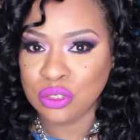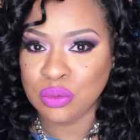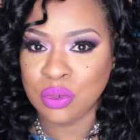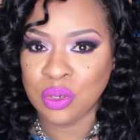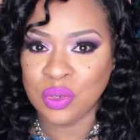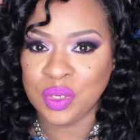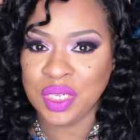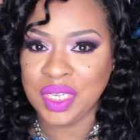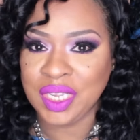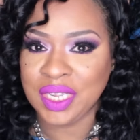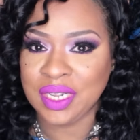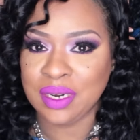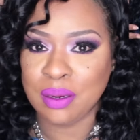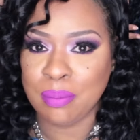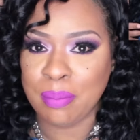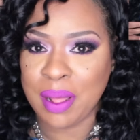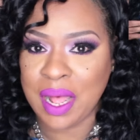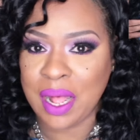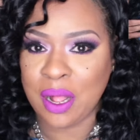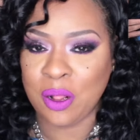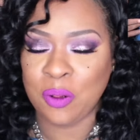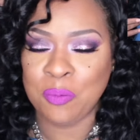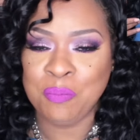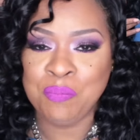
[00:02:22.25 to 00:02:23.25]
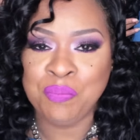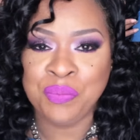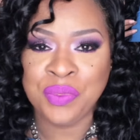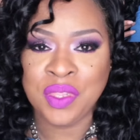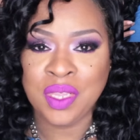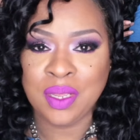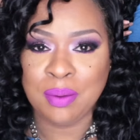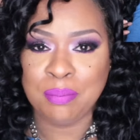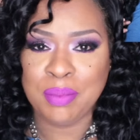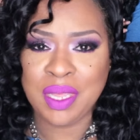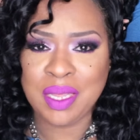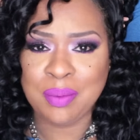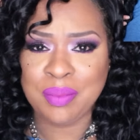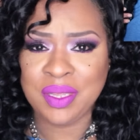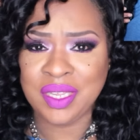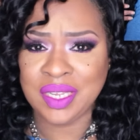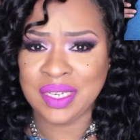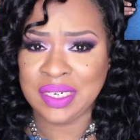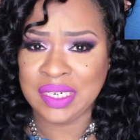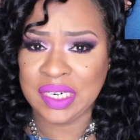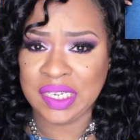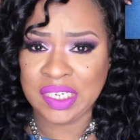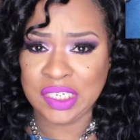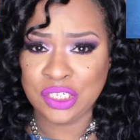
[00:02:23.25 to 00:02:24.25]
You only get about maybe
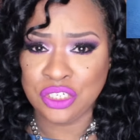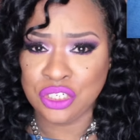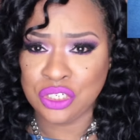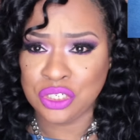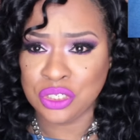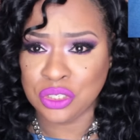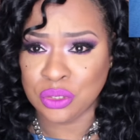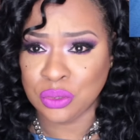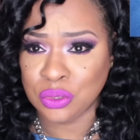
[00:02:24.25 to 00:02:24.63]
an inch